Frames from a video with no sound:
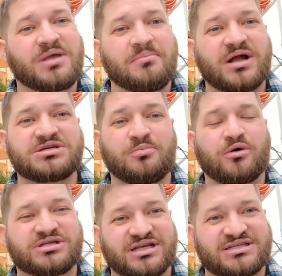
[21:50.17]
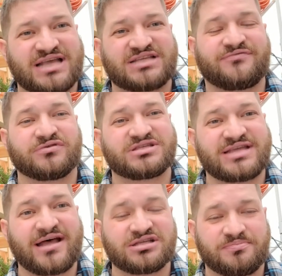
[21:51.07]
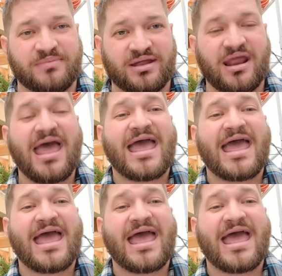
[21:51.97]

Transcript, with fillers: be much more successful salesmen